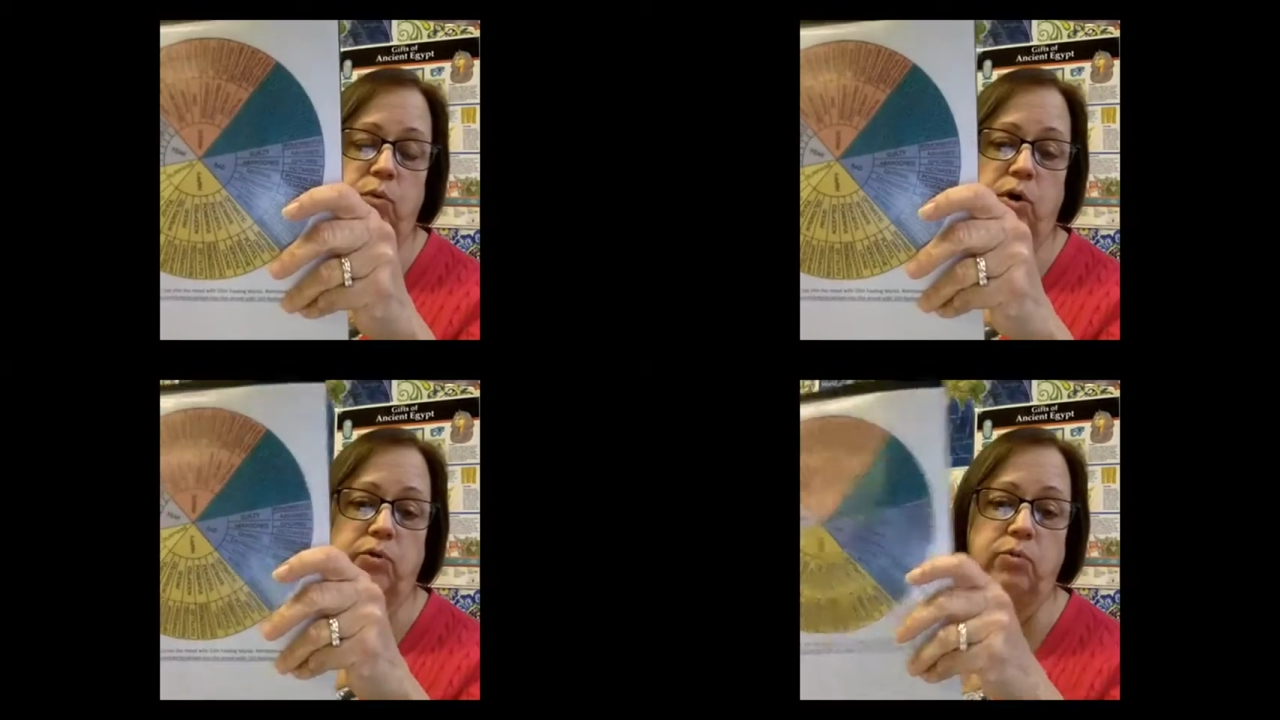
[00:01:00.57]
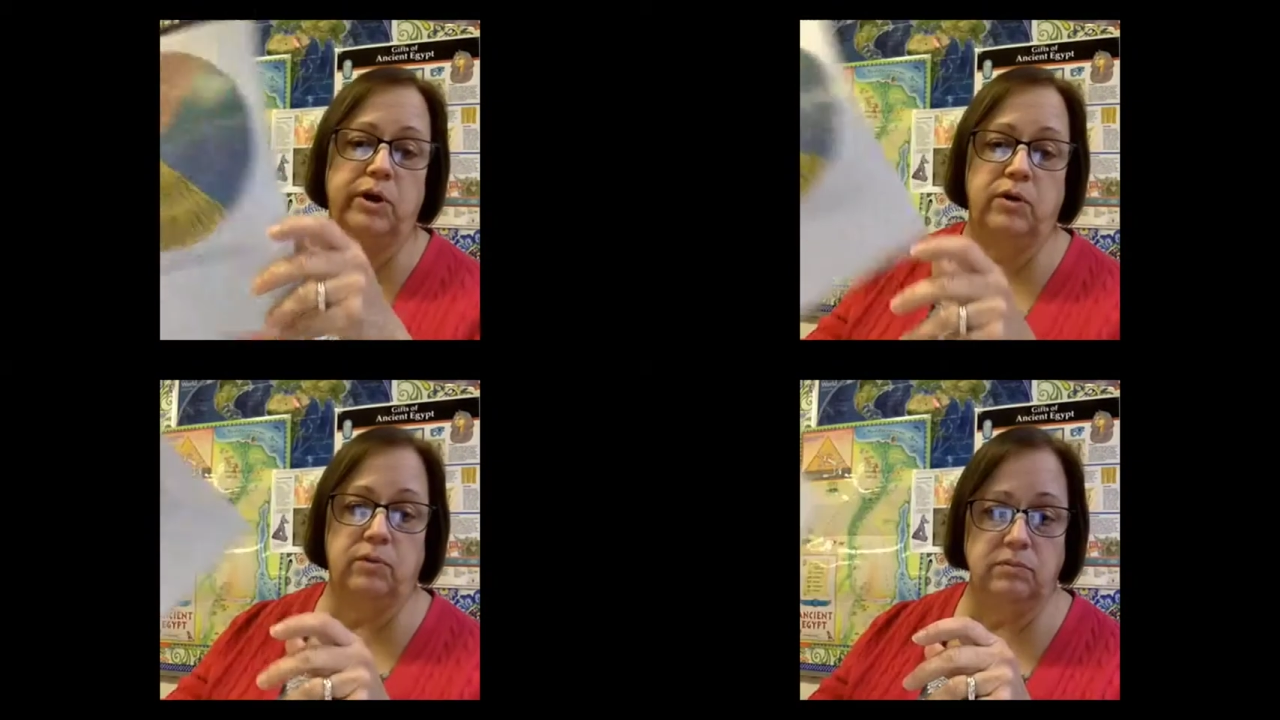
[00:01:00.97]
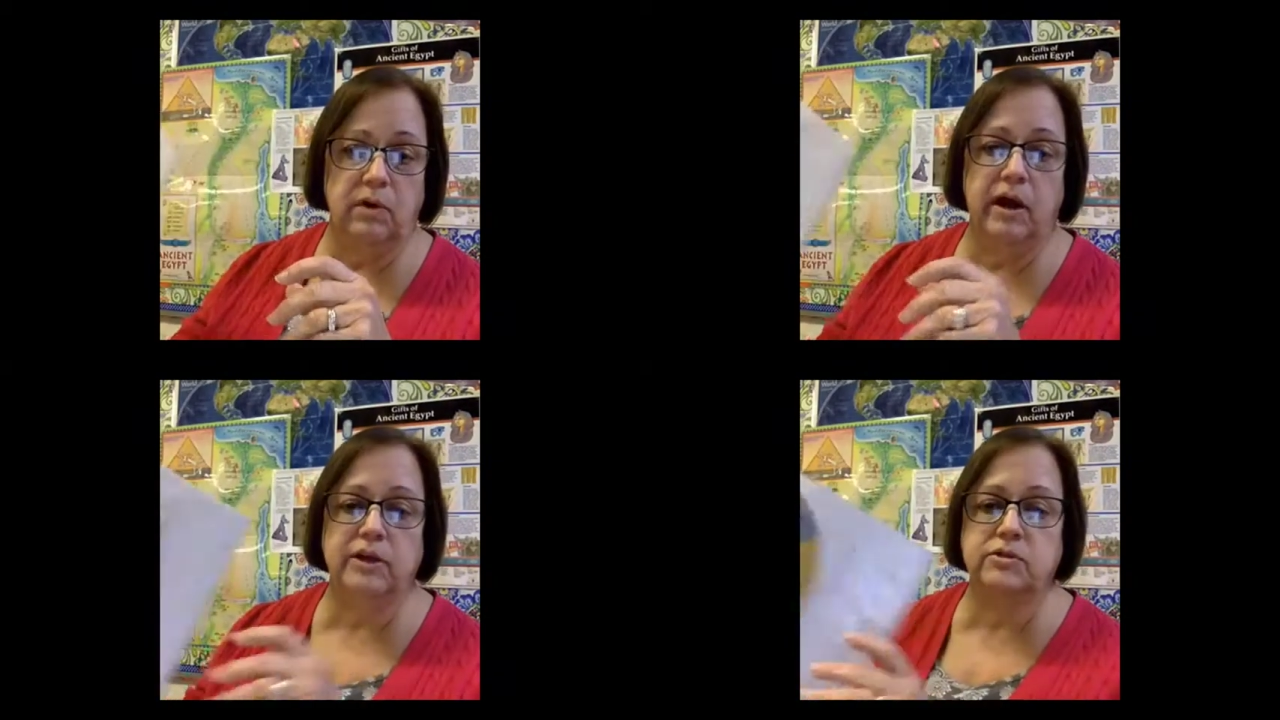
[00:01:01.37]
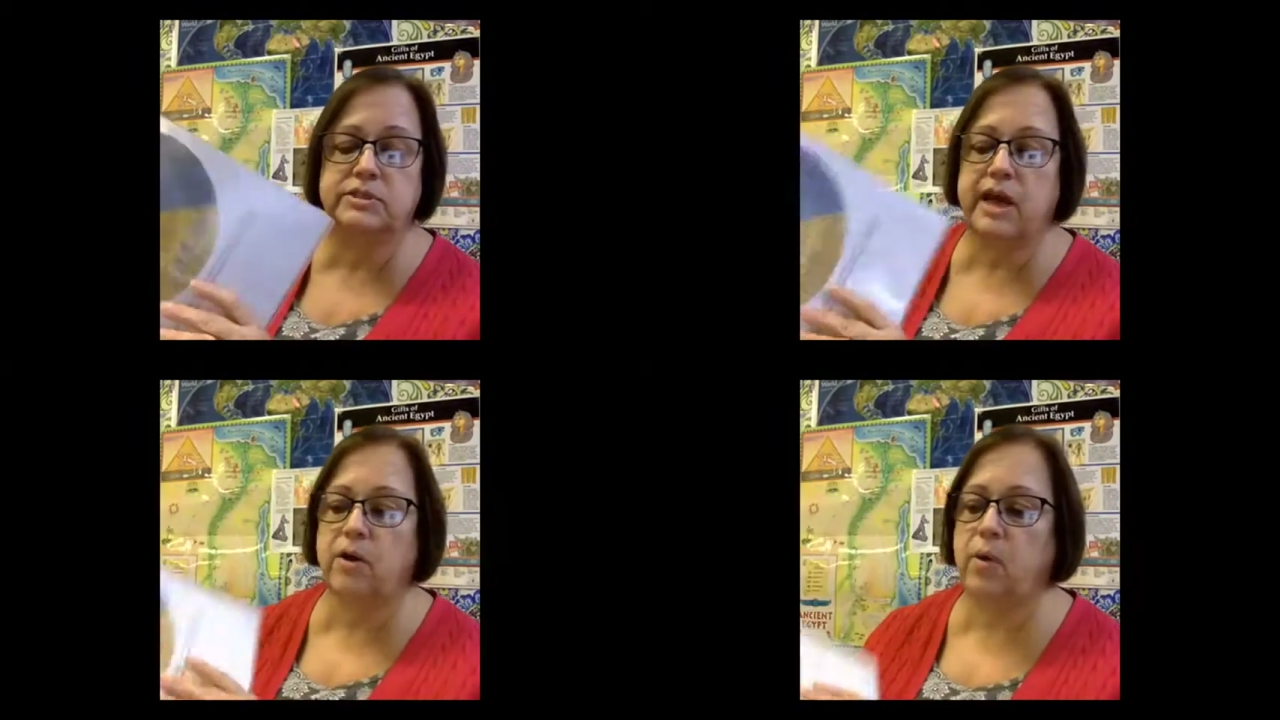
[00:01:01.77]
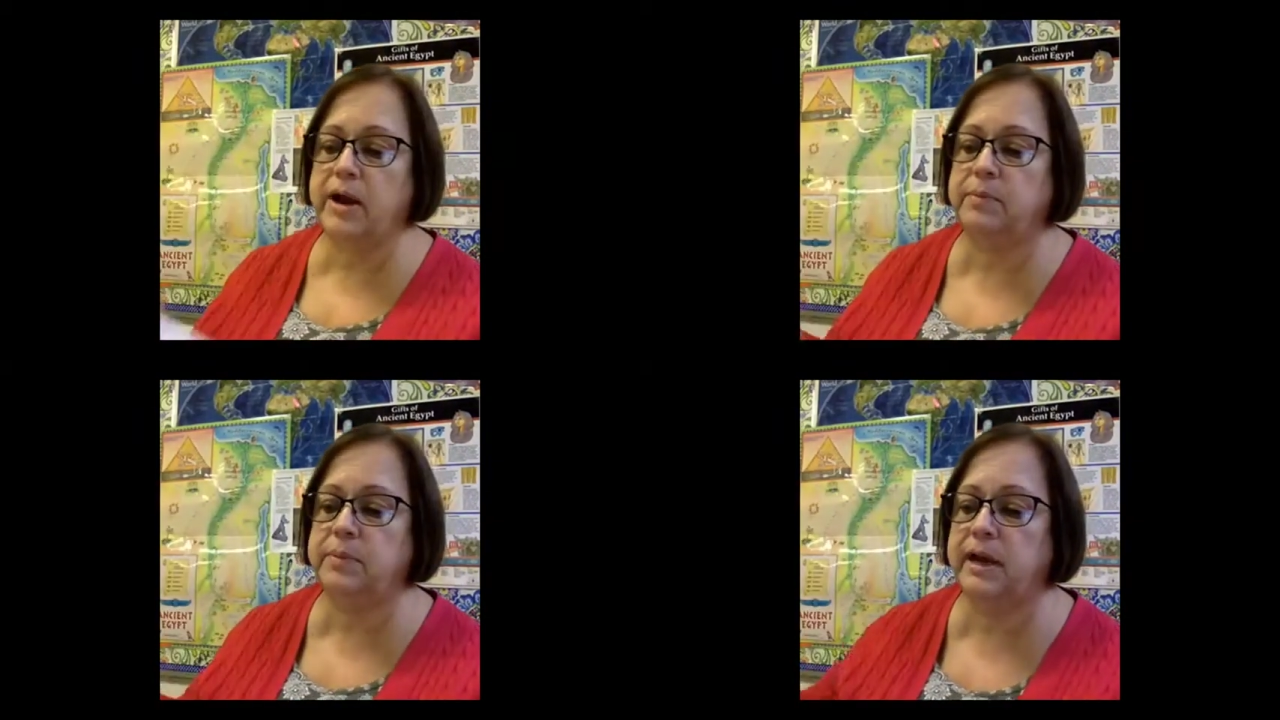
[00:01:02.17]
word wheel. I use that
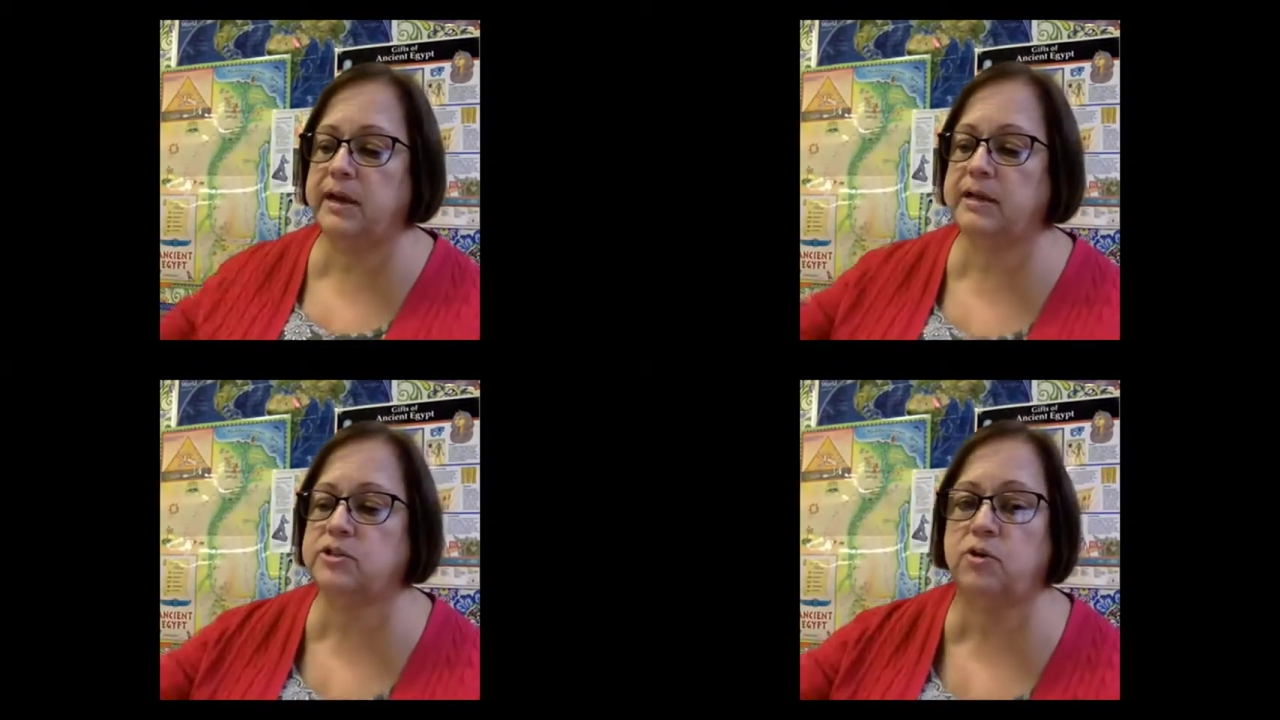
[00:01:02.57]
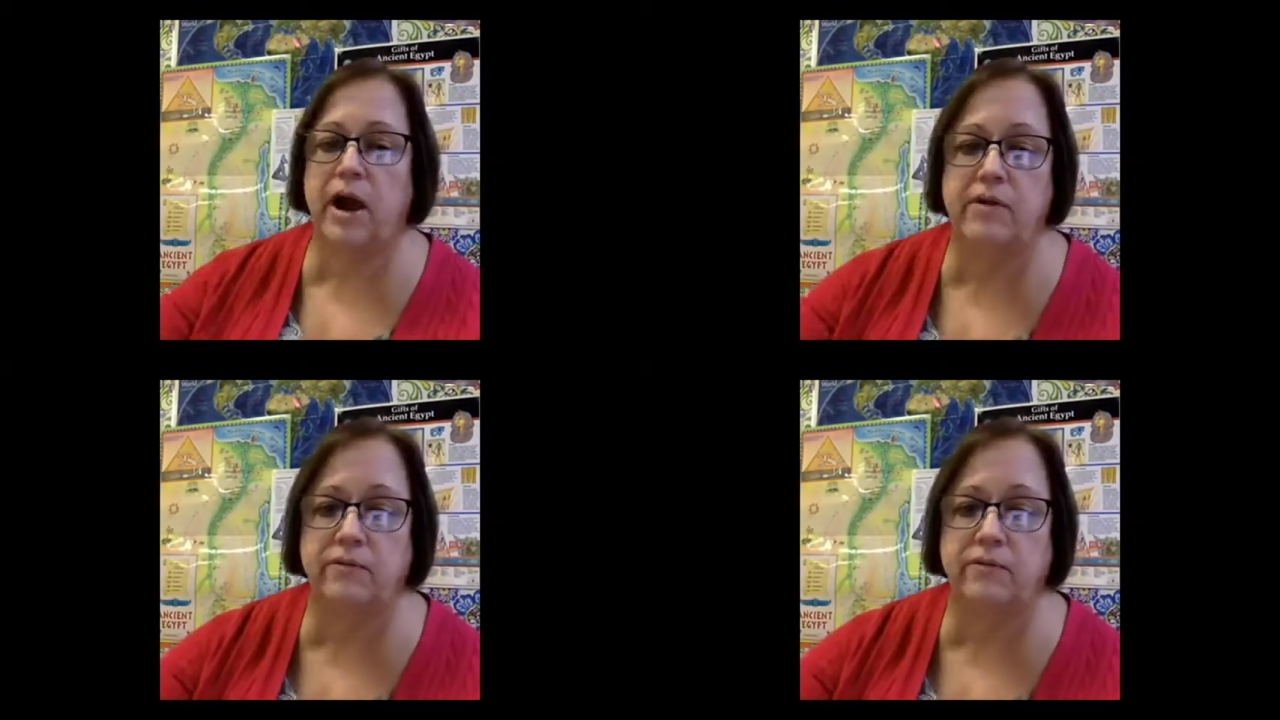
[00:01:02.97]
quite a bit. It's great